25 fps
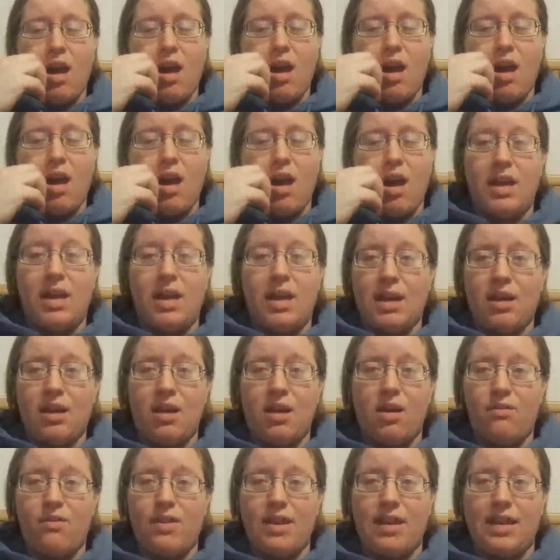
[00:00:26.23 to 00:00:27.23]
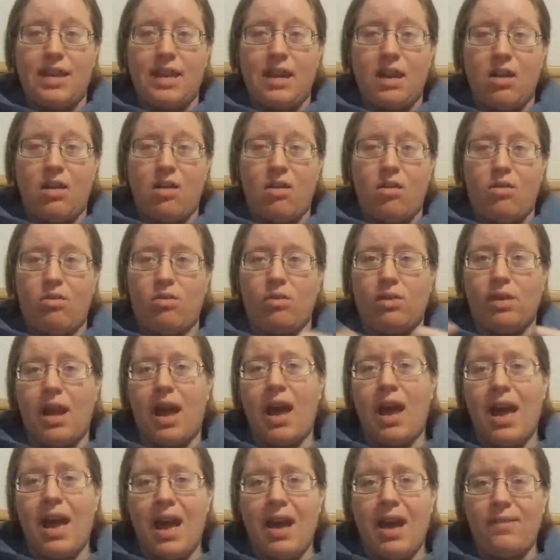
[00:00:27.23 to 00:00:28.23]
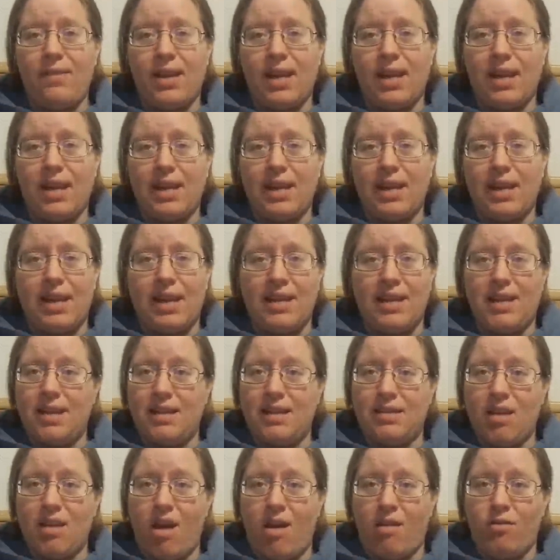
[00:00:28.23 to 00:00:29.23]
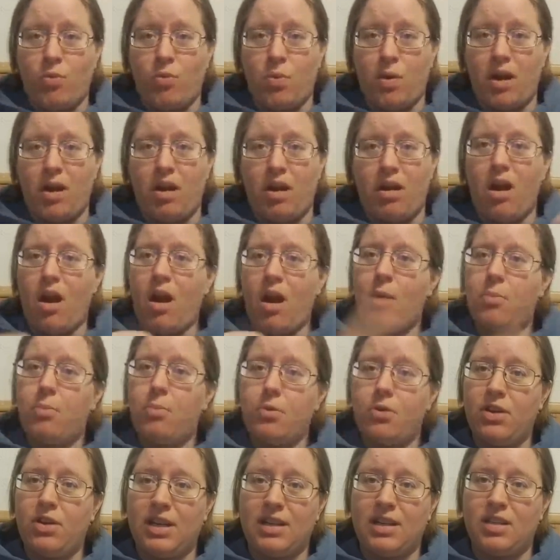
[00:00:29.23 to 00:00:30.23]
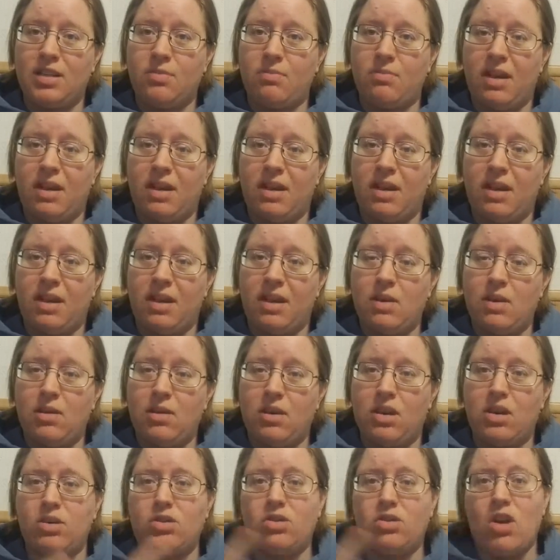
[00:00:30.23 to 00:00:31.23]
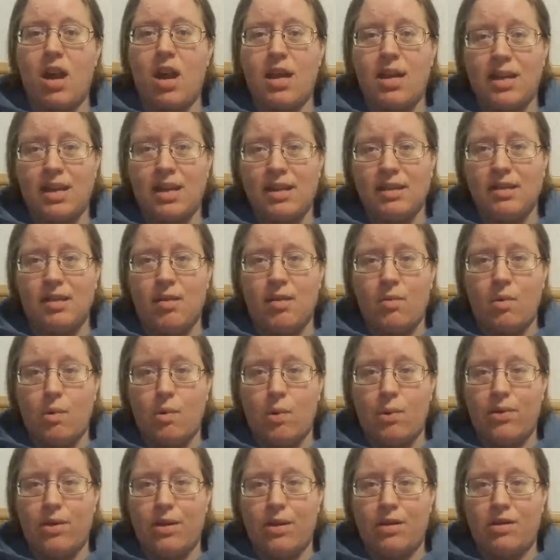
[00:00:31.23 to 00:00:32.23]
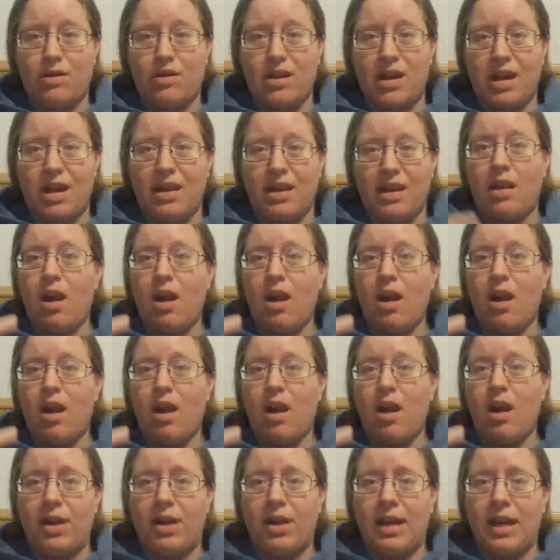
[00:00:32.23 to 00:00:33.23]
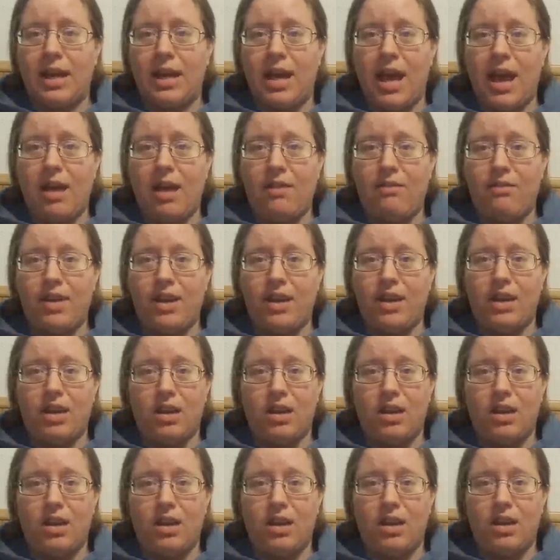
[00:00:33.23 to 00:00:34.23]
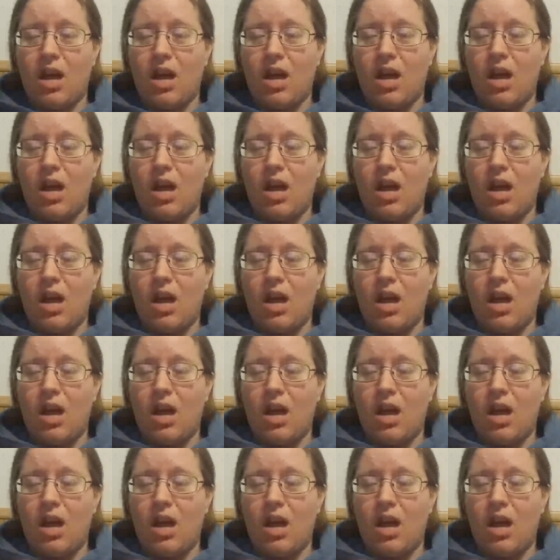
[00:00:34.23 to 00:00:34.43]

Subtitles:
doing a video, not having any editing software, uploading it to my computer, trying to get somewhere with internet and uploading it, I figured